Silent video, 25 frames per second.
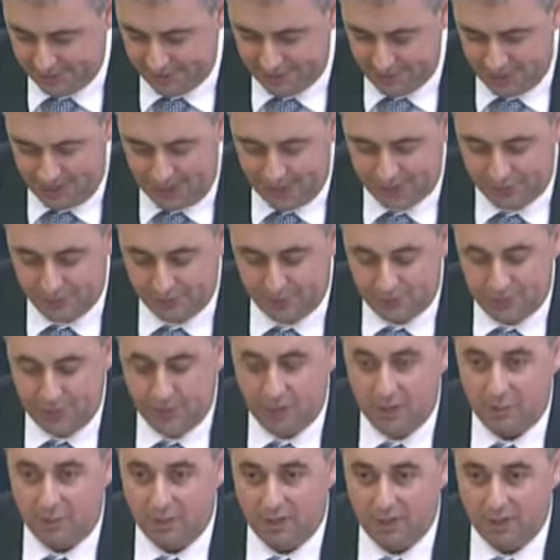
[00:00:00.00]
This change of
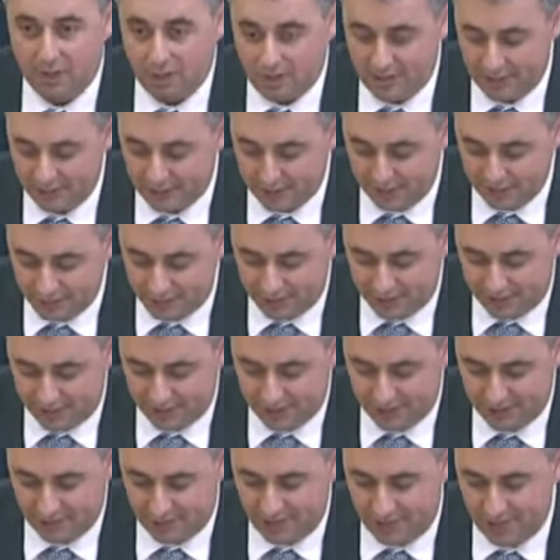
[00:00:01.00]
terminal is
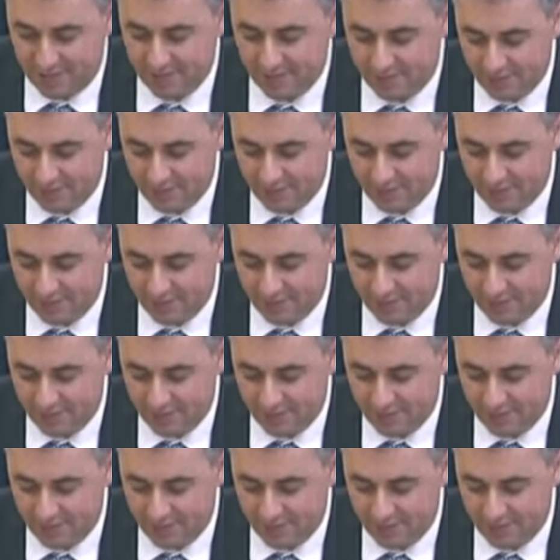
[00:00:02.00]
logistically